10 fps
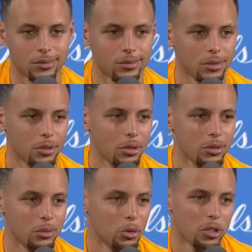You,
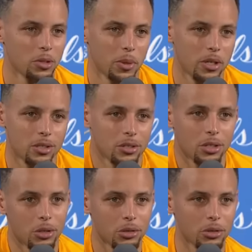the more experiences you
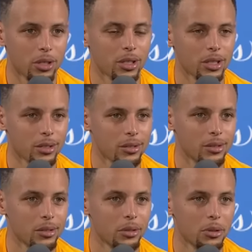go through, I think
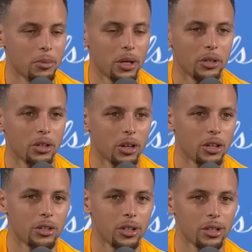you know, the better you are.
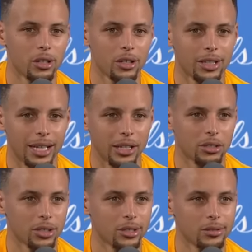You are at
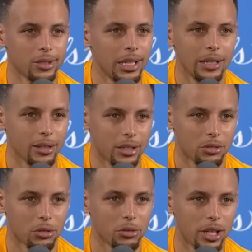handling anything that's
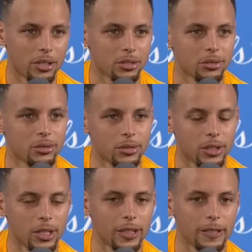thrown at you.
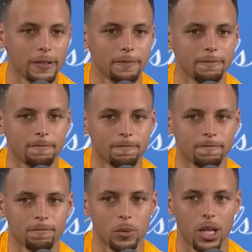Um,
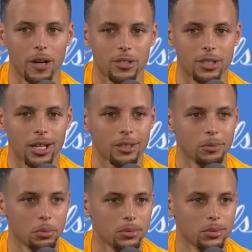we obviously had to
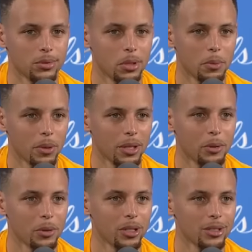you know play
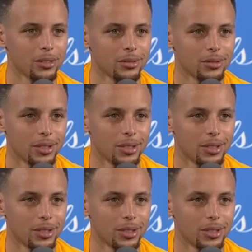well and